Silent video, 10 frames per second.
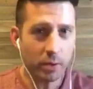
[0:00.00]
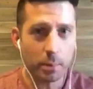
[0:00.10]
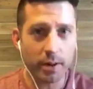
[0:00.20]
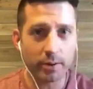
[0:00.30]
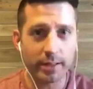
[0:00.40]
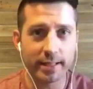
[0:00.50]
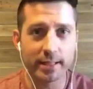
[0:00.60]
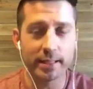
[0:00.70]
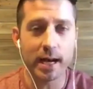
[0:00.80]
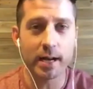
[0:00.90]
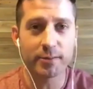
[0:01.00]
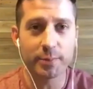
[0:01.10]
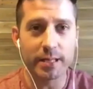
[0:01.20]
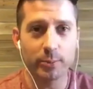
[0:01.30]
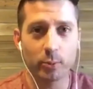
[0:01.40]
Apparently a lot
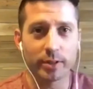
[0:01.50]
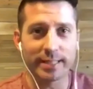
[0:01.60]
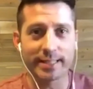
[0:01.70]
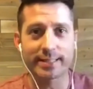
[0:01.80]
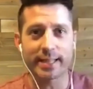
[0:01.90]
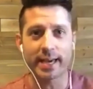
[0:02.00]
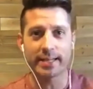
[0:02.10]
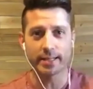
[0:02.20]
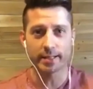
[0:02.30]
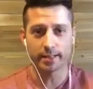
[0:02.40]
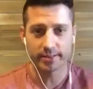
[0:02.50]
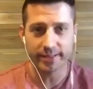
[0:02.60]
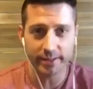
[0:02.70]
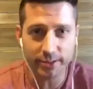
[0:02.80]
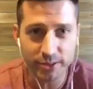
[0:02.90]
of people were excited
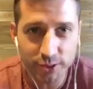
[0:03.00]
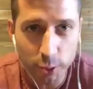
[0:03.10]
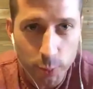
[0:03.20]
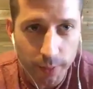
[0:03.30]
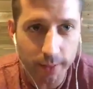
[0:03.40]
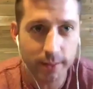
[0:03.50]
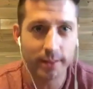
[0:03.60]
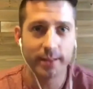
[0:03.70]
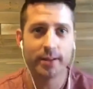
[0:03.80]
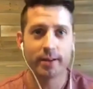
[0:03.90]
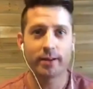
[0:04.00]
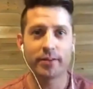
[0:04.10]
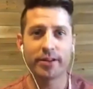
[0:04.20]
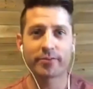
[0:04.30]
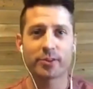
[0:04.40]
to hear the scoop
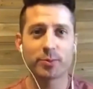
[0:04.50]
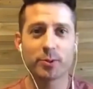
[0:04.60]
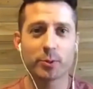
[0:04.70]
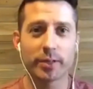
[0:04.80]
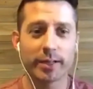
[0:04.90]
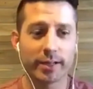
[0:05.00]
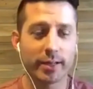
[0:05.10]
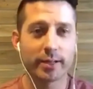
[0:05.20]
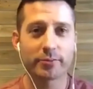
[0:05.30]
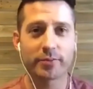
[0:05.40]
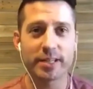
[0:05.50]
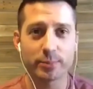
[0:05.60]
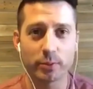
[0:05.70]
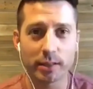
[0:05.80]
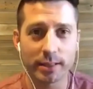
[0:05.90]
on the difference between
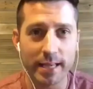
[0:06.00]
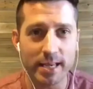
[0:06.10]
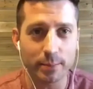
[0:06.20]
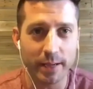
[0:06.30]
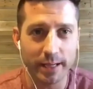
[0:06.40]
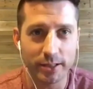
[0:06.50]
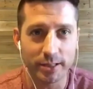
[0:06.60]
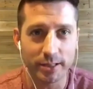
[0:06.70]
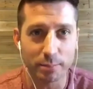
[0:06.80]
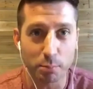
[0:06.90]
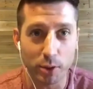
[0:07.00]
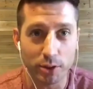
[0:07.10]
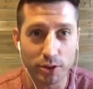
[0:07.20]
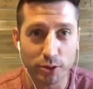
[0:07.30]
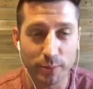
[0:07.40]
Facebook like pages and
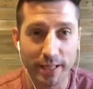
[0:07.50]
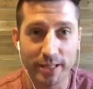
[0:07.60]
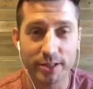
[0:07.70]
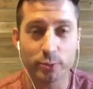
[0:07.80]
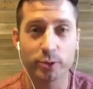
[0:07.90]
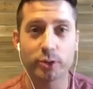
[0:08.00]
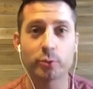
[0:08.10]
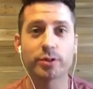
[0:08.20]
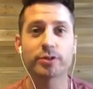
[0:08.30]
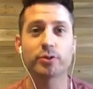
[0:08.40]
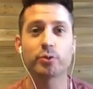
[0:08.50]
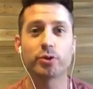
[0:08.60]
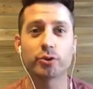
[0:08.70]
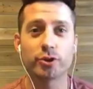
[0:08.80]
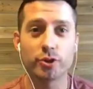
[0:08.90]
personal pages, which ones
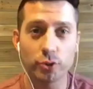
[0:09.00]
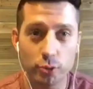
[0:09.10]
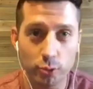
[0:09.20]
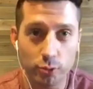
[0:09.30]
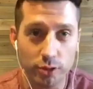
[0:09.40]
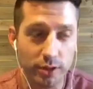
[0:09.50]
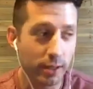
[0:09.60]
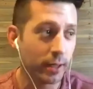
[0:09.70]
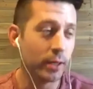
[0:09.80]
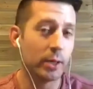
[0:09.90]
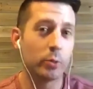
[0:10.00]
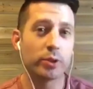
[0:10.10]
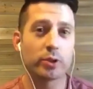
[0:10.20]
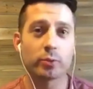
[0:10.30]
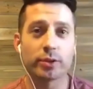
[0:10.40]
you should use,
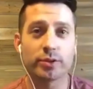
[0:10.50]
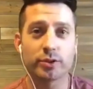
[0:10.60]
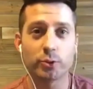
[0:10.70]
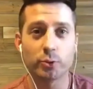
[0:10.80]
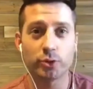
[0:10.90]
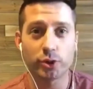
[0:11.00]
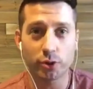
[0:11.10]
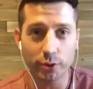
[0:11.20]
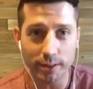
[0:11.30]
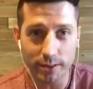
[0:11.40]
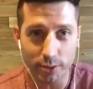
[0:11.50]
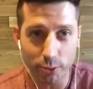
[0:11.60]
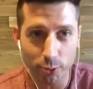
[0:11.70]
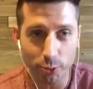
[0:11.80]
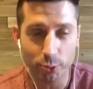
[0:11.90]
which ones you shouldn't
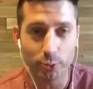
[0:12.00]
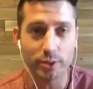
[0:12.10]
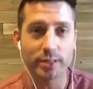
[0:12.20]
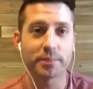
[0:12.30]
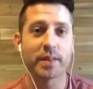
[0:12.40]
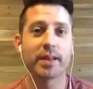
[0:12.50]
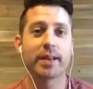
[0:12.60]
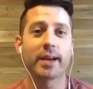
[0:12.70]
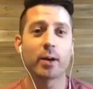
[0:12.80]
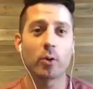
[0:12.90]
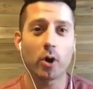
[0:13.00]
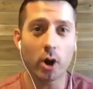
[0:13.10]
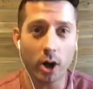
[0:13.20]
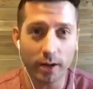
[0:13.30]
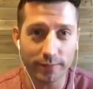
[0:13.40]
use, how
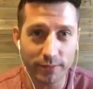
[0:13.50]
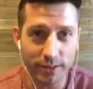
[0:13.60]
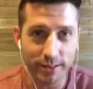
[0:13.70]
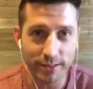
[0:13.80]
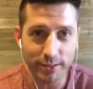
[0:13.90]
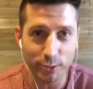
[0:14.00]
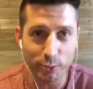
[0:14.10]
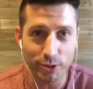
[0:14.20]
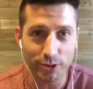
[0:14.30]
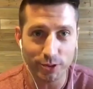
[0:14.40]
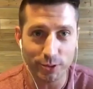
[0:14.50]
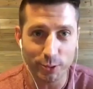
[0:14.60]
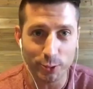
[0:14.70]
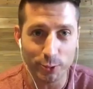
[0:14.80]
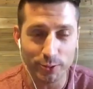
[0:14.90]
often you should
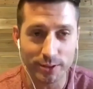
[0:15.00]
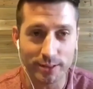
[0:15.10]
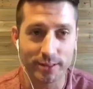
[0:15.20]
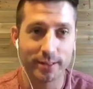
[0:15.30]
use.